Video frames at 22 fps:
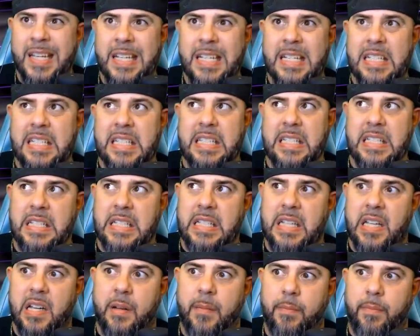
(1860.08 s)
They're
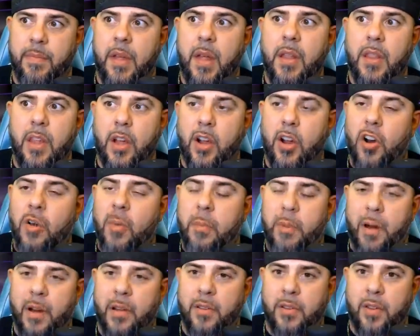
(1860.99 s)
going to
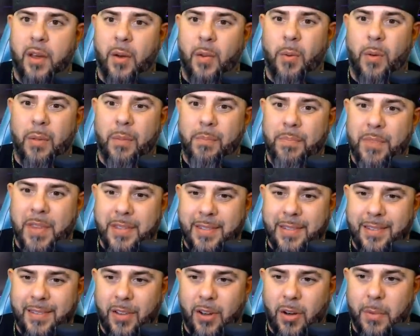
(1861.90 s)
probably do that. Well, this
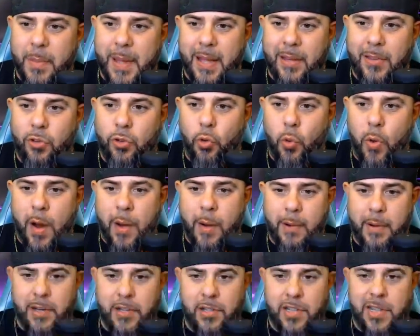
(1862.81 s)
is going to be a
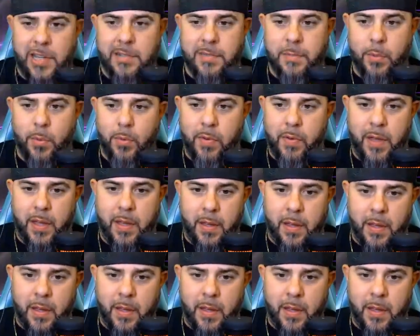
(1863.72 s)
2-hour and change movie,